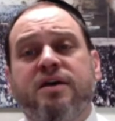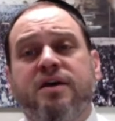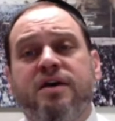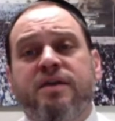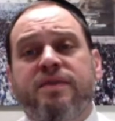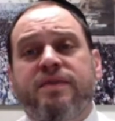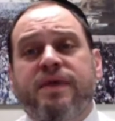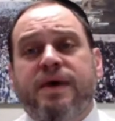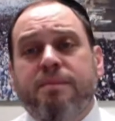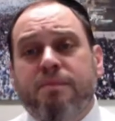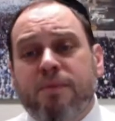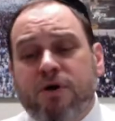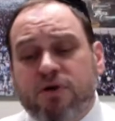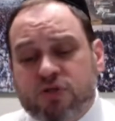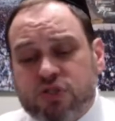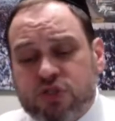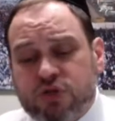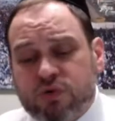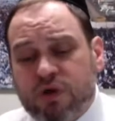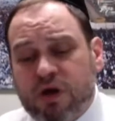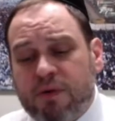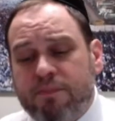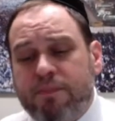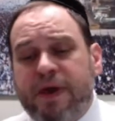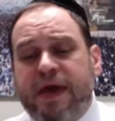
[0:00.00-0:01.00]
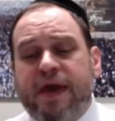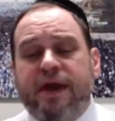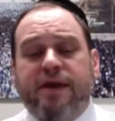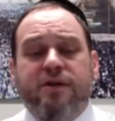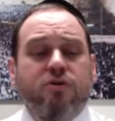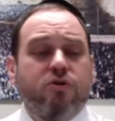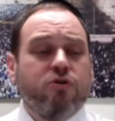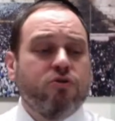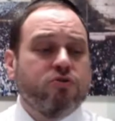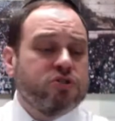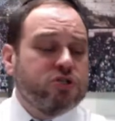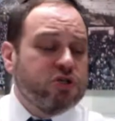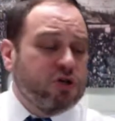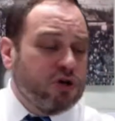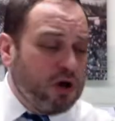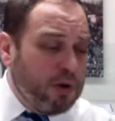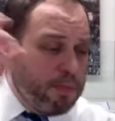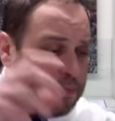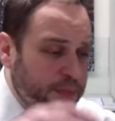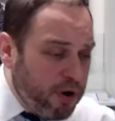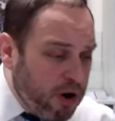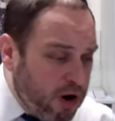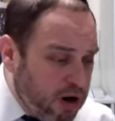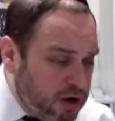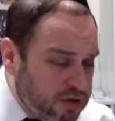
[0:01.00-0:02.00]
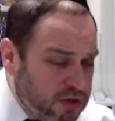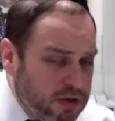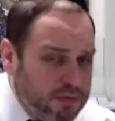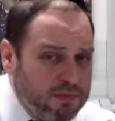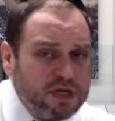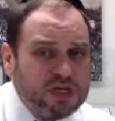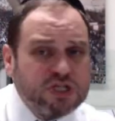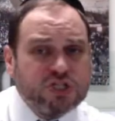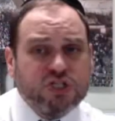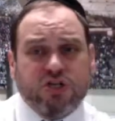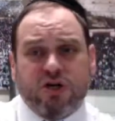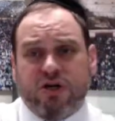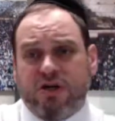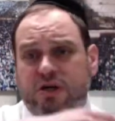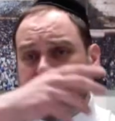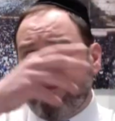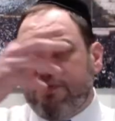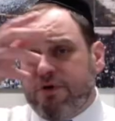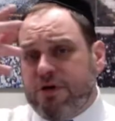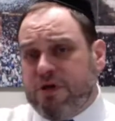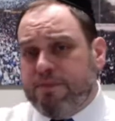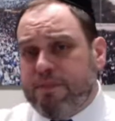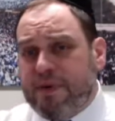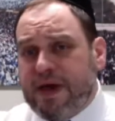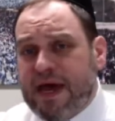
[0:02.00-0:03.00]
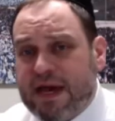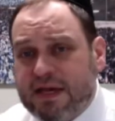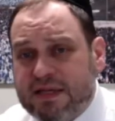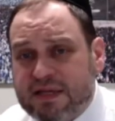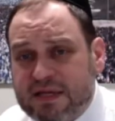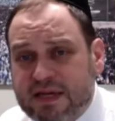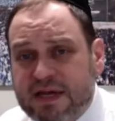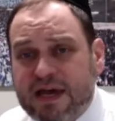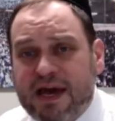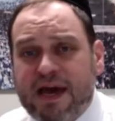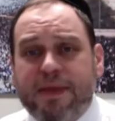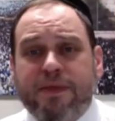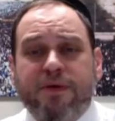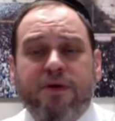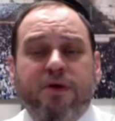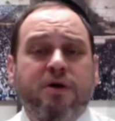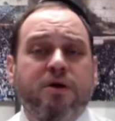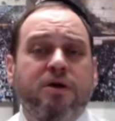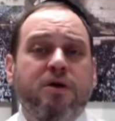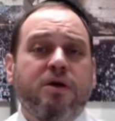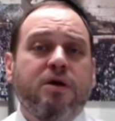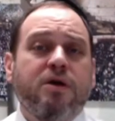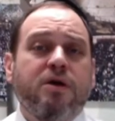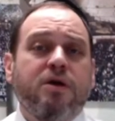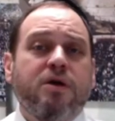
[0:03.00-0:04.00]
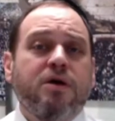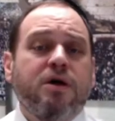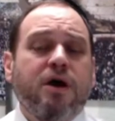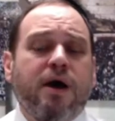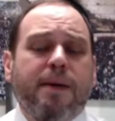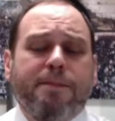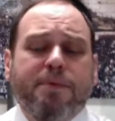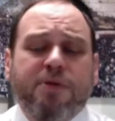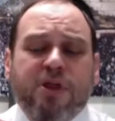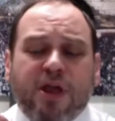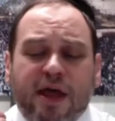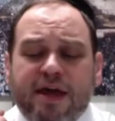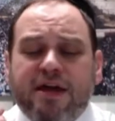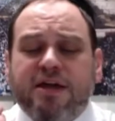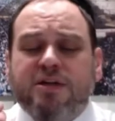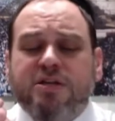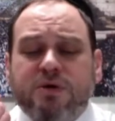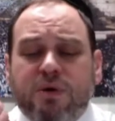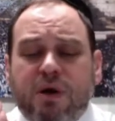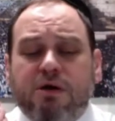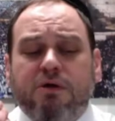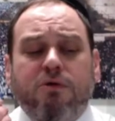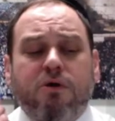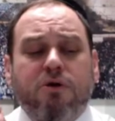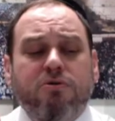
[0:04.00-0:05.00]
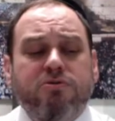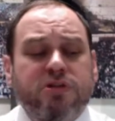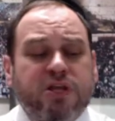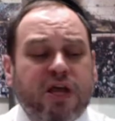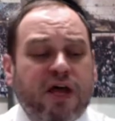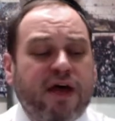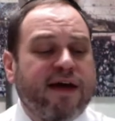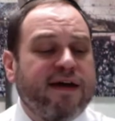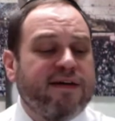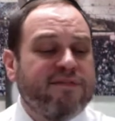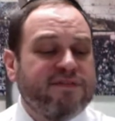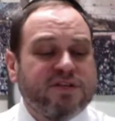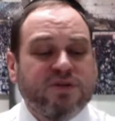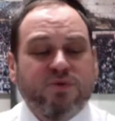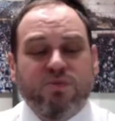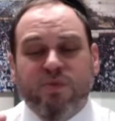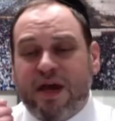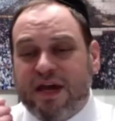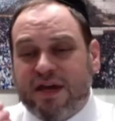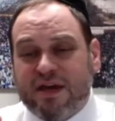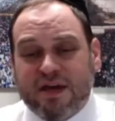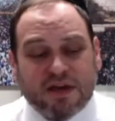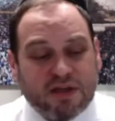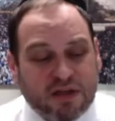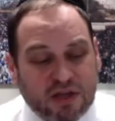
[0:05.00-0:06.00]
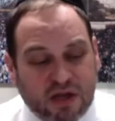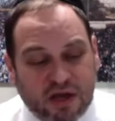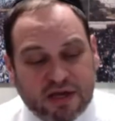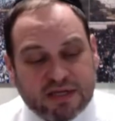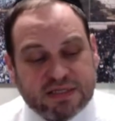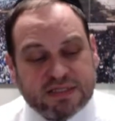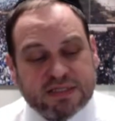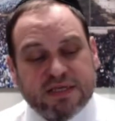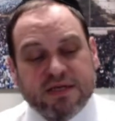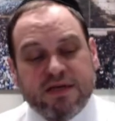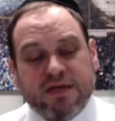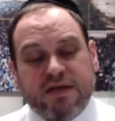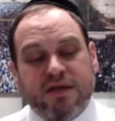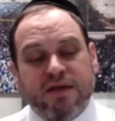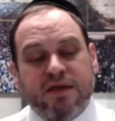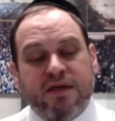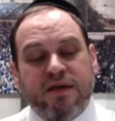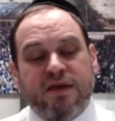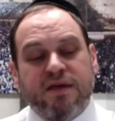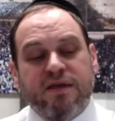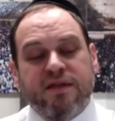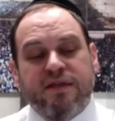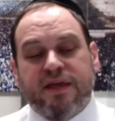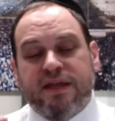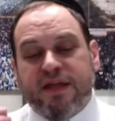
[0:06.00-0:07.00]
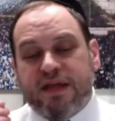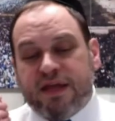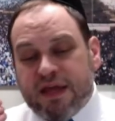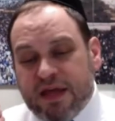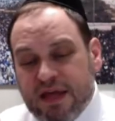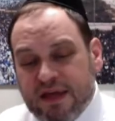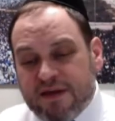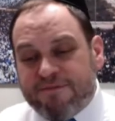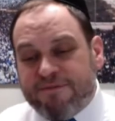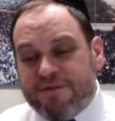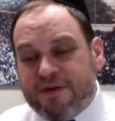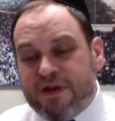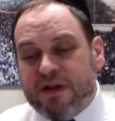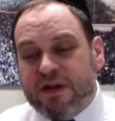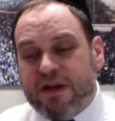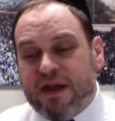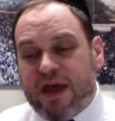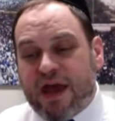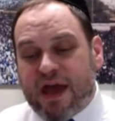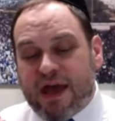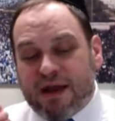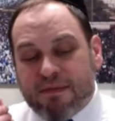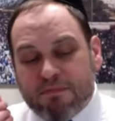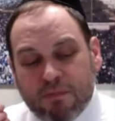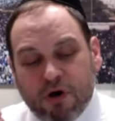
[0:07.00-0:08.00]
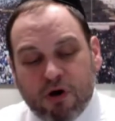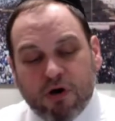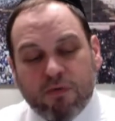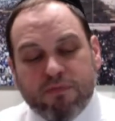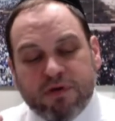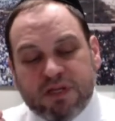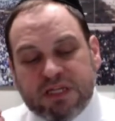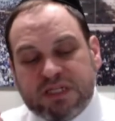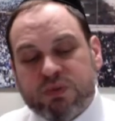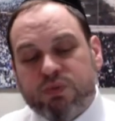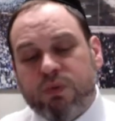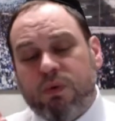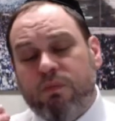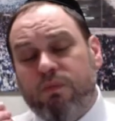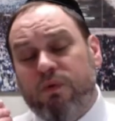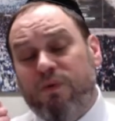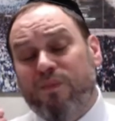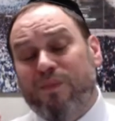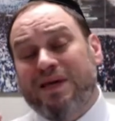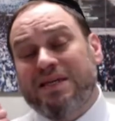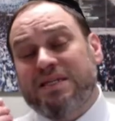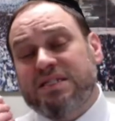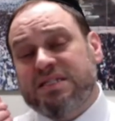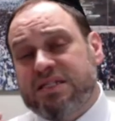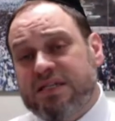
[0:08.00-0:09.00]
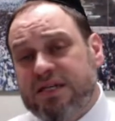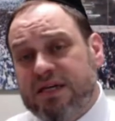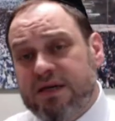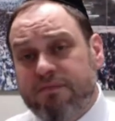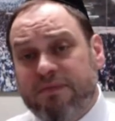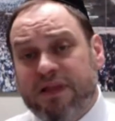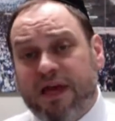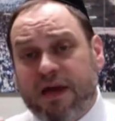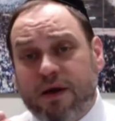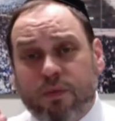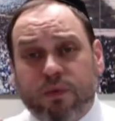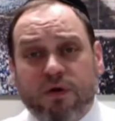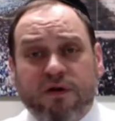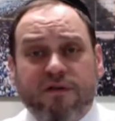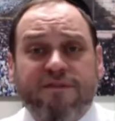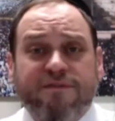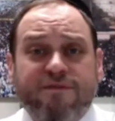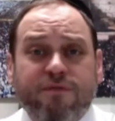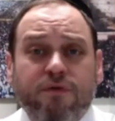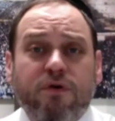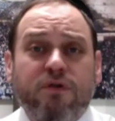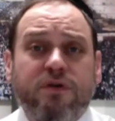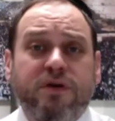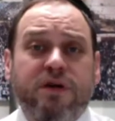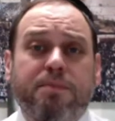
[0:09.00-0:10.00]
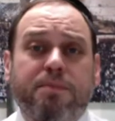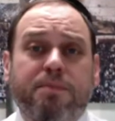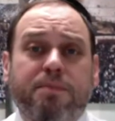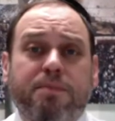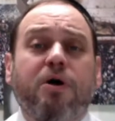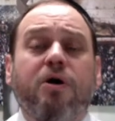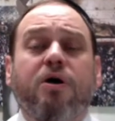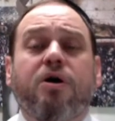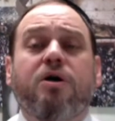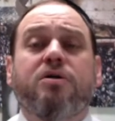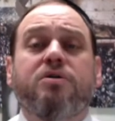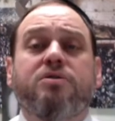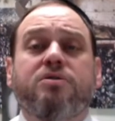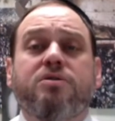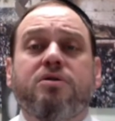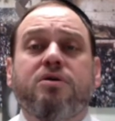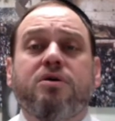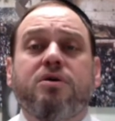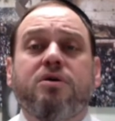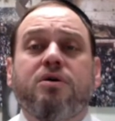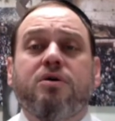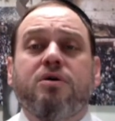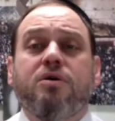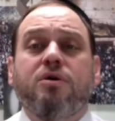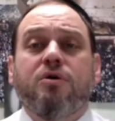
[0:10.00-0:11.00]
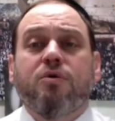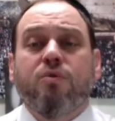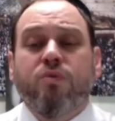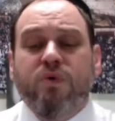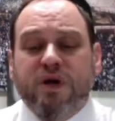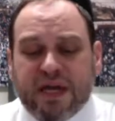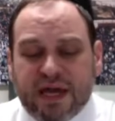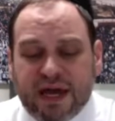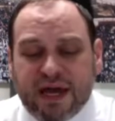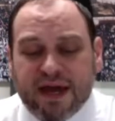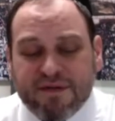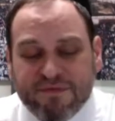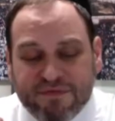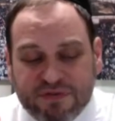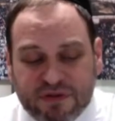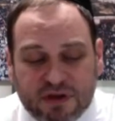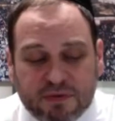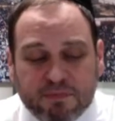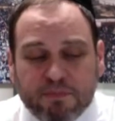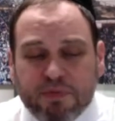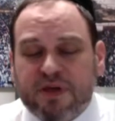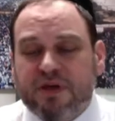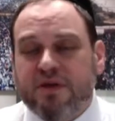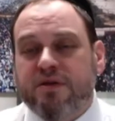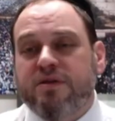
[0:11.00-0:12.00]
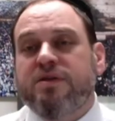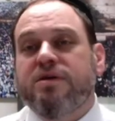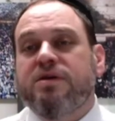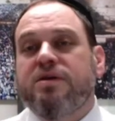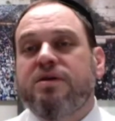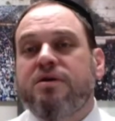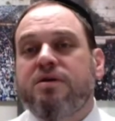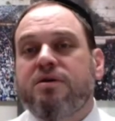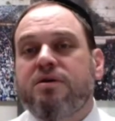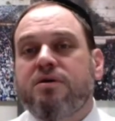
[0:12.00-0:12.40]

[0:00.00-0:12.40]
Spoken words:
that Moshe Rabbeinu took apart the Mishkan and put it back together, apply it to our own lives in recognizing that even at moments when we may seem like we are falling apart, we have the ability